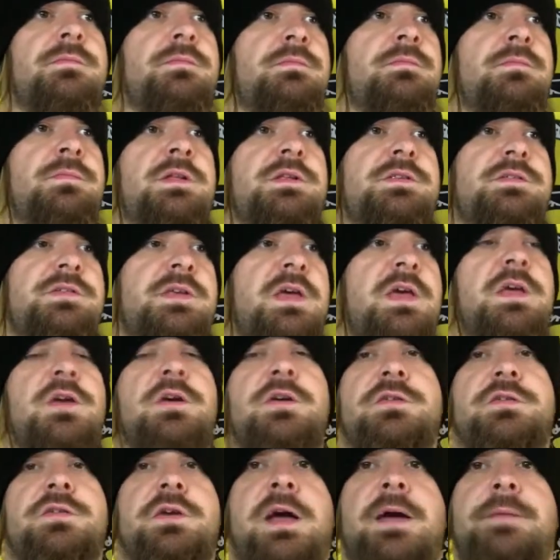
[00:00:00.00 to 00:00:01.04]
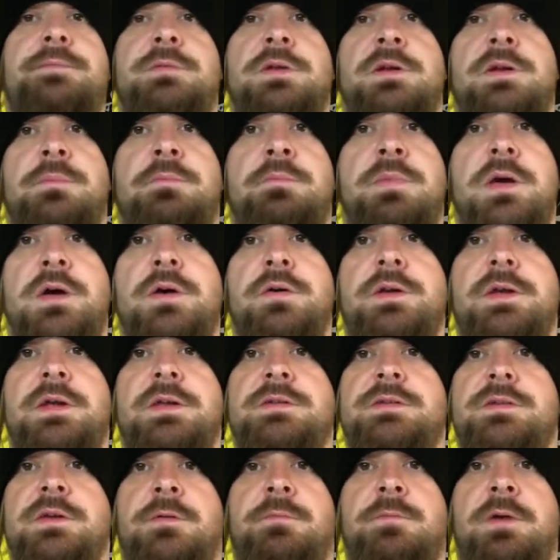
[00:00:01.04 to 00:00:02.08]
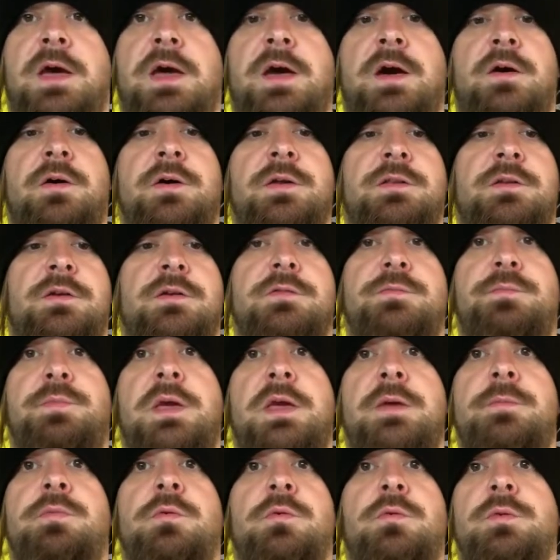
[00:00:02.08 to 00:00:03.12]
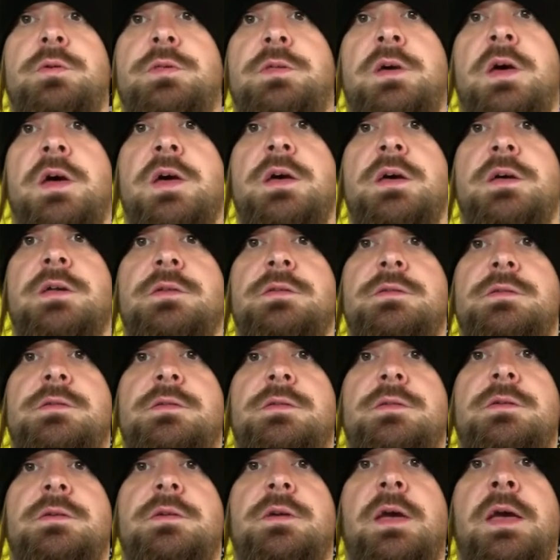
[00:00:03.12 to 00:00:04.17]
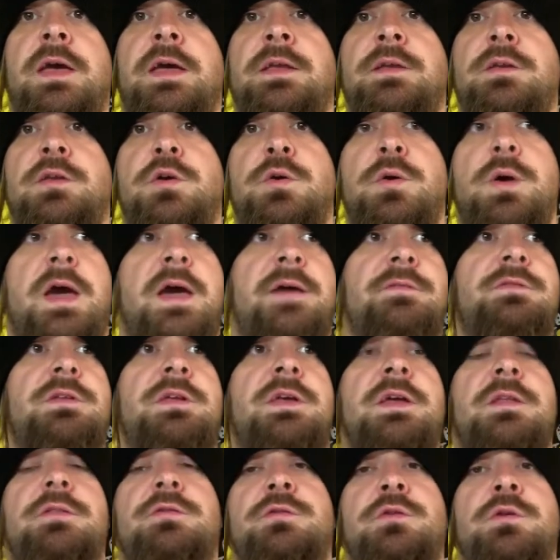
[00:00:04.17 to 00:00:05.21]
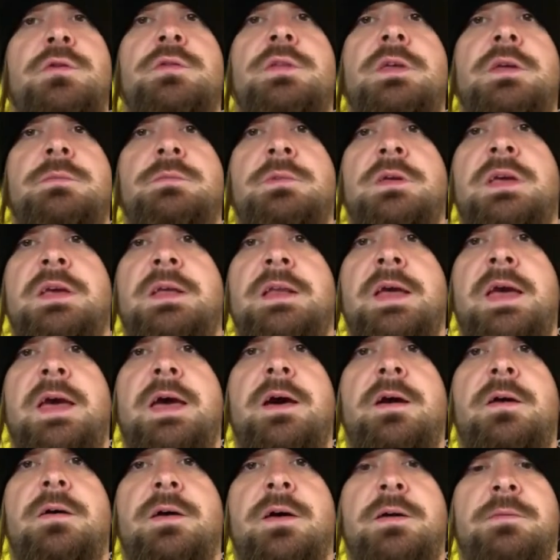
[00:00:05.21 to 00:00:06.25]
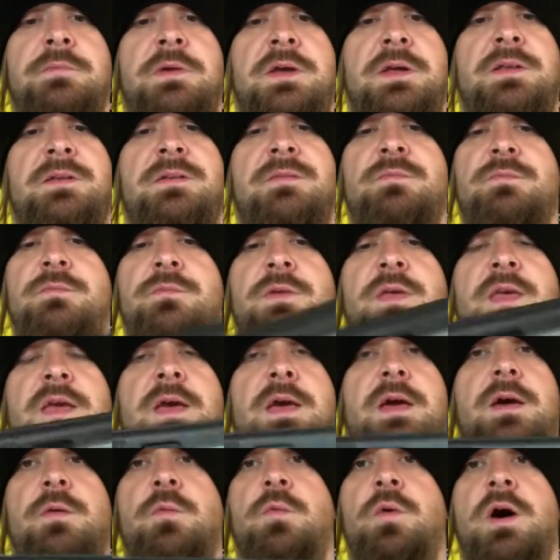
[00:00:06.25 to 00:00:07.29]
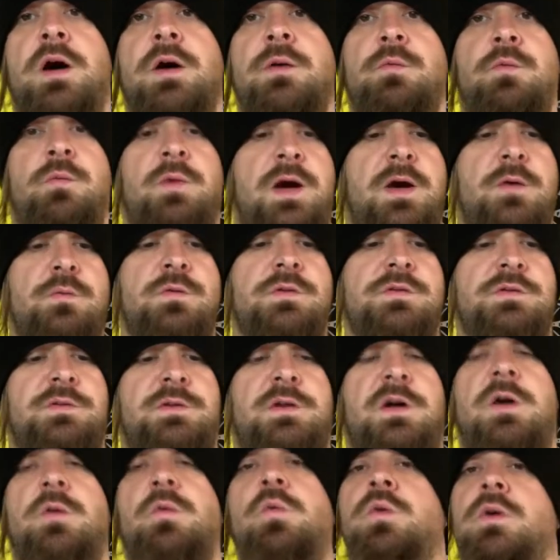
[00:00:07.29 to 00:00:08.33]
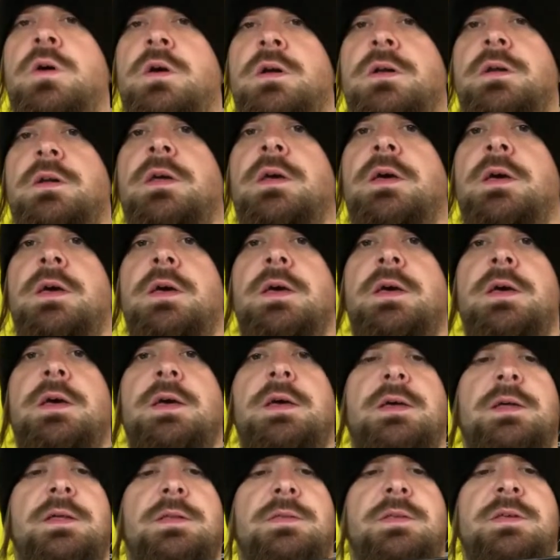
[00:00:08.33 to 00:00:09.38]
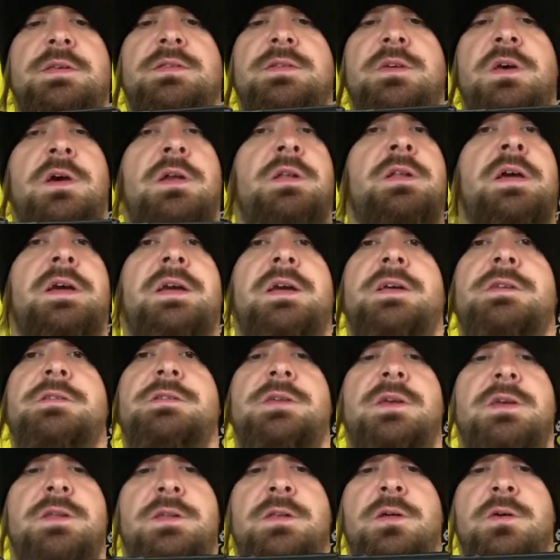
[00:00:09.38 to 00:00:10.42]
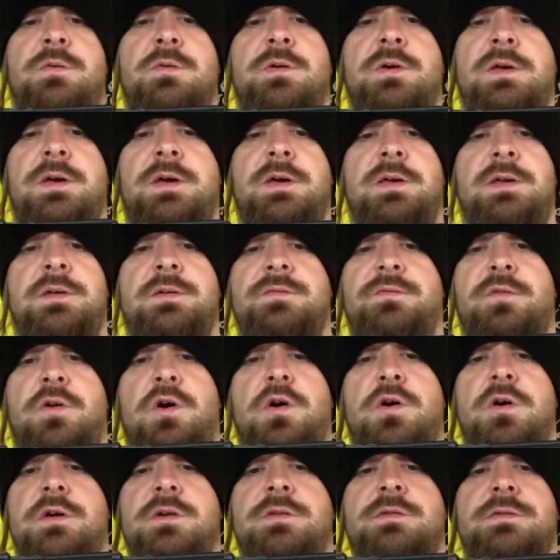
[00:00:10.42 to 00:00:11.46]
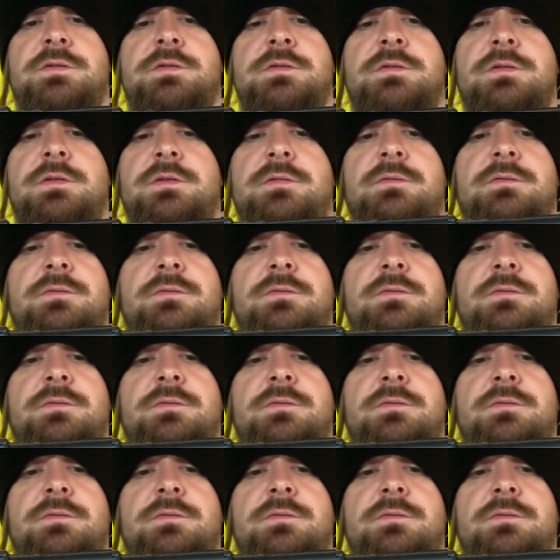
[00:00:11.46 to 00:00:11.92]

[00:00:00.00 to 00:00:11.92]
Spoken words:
let's say you're trapped in a building somehow and there's people with guns and you have to get through them to get out. I mean, yeah, why would you not want this gun? Like I said, as far as